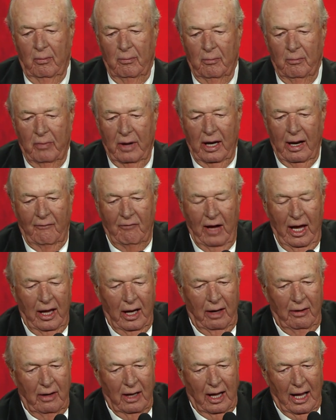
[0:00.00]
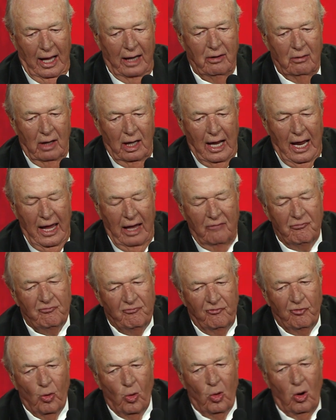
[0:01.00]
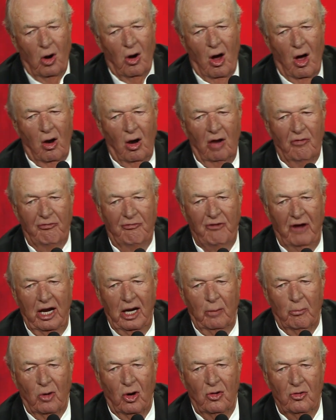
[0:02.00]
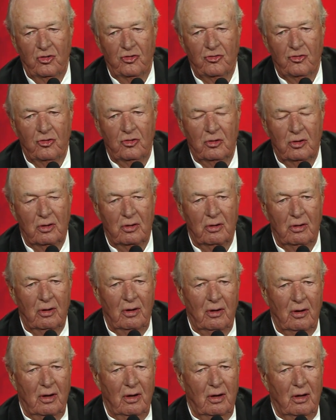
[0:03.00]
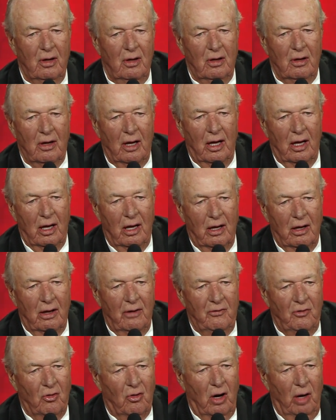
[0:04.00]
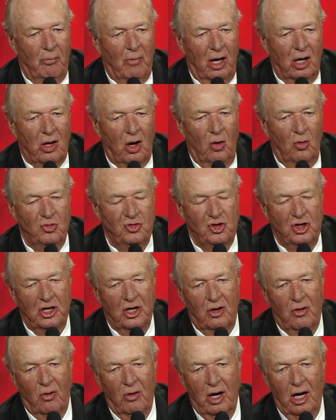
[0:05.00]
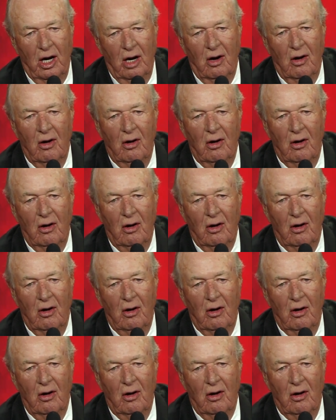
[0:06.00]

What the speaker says: but I had four Hall of Famers during my coaching career.